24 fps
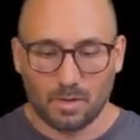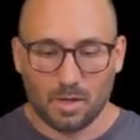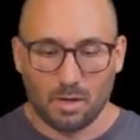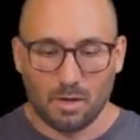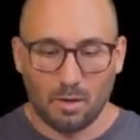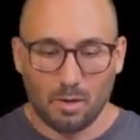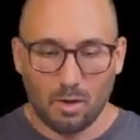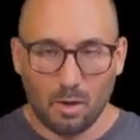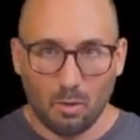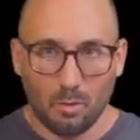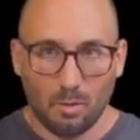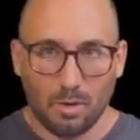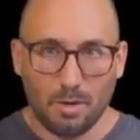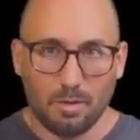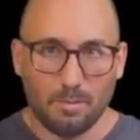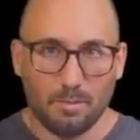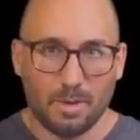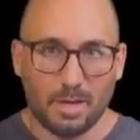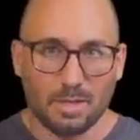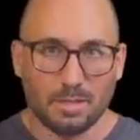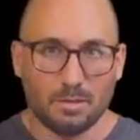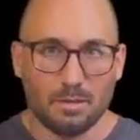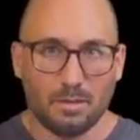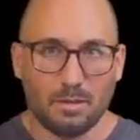lower
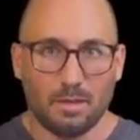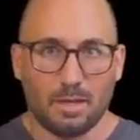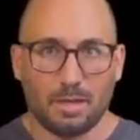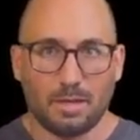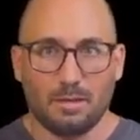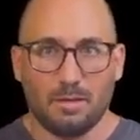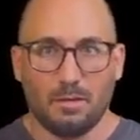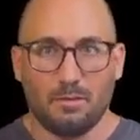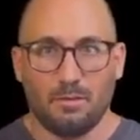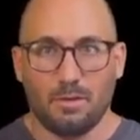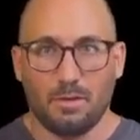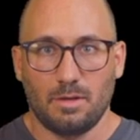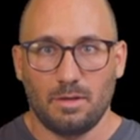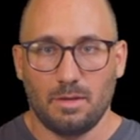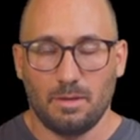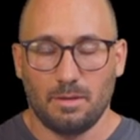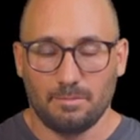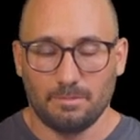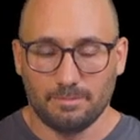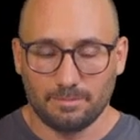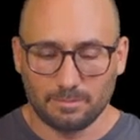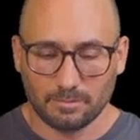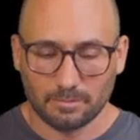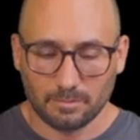muscle activity,
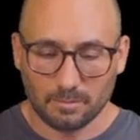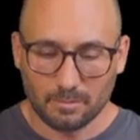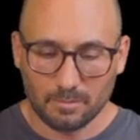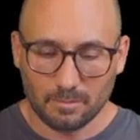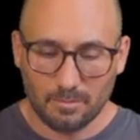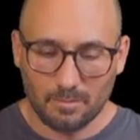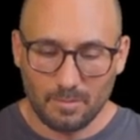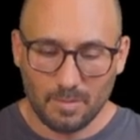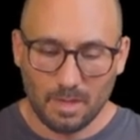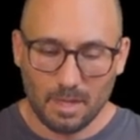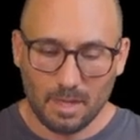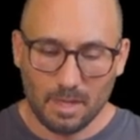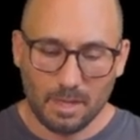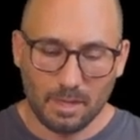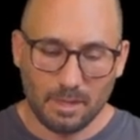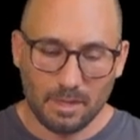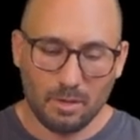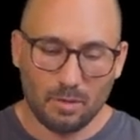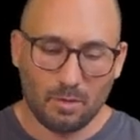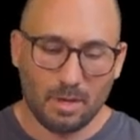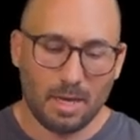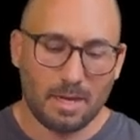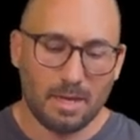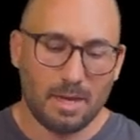
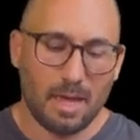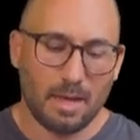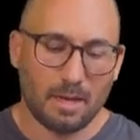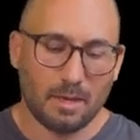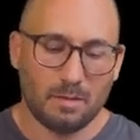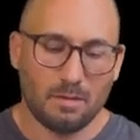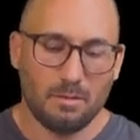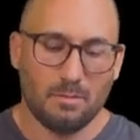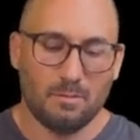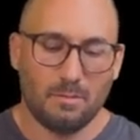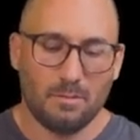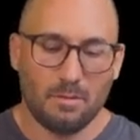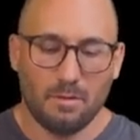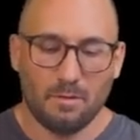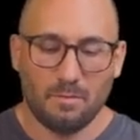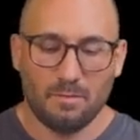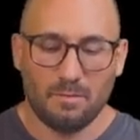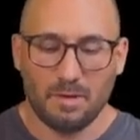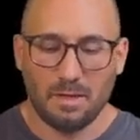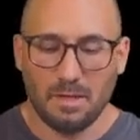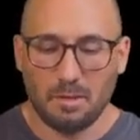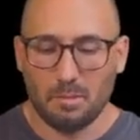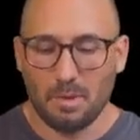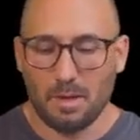you get negative
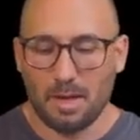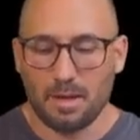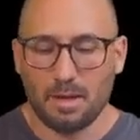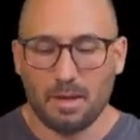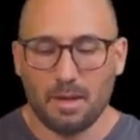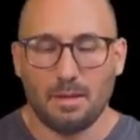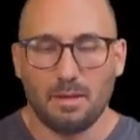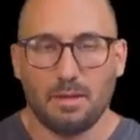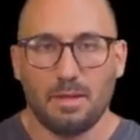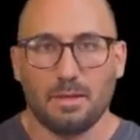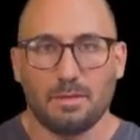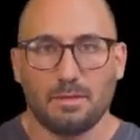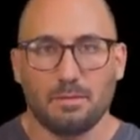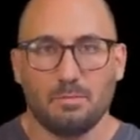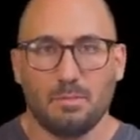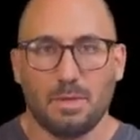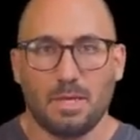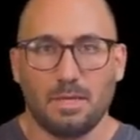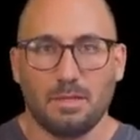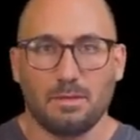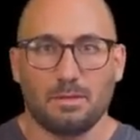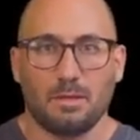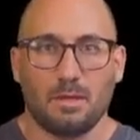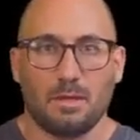feedback, and this
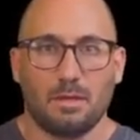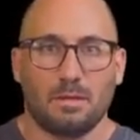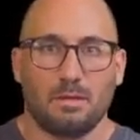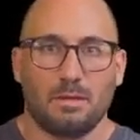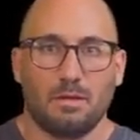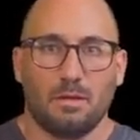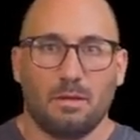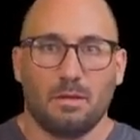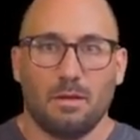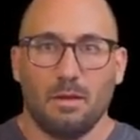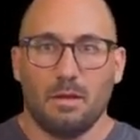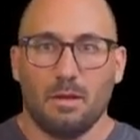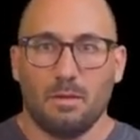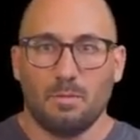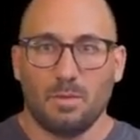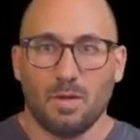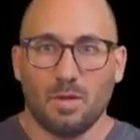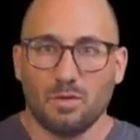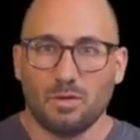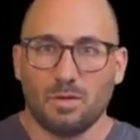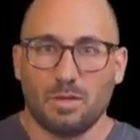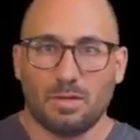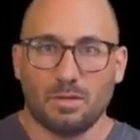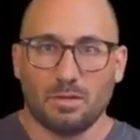means that the
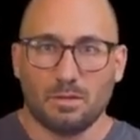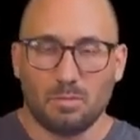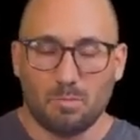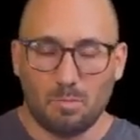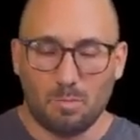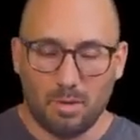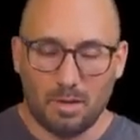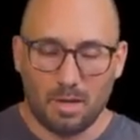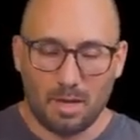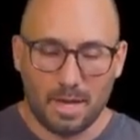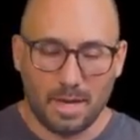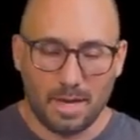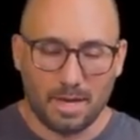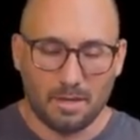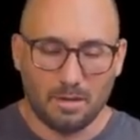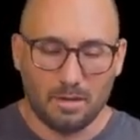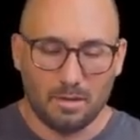music is played